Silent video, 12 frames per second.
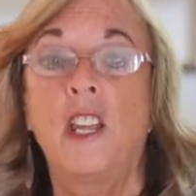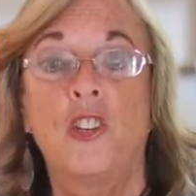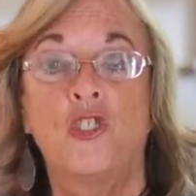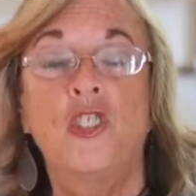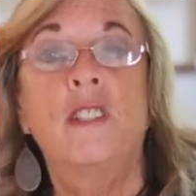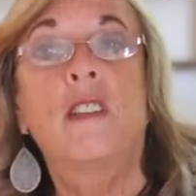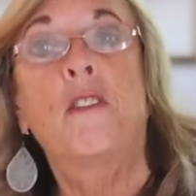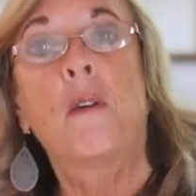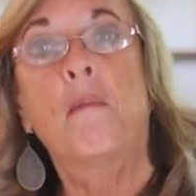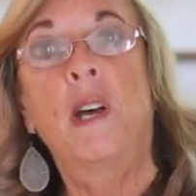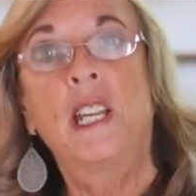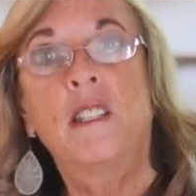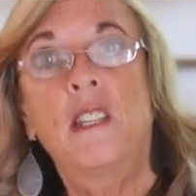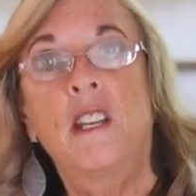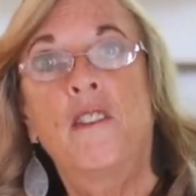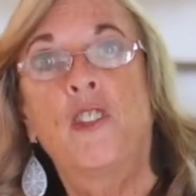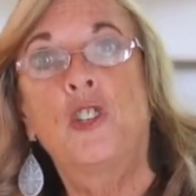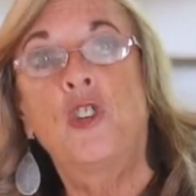She said the mindset
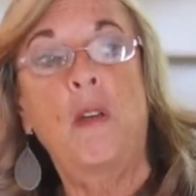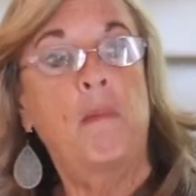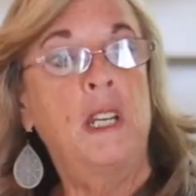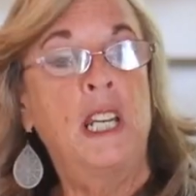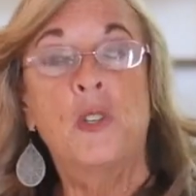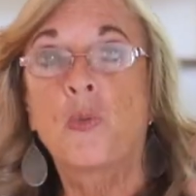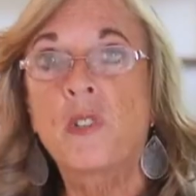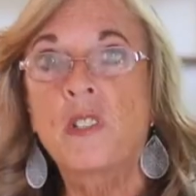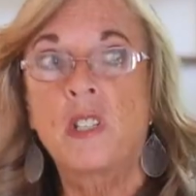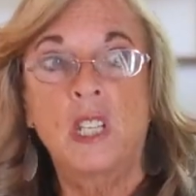of the Japanese was to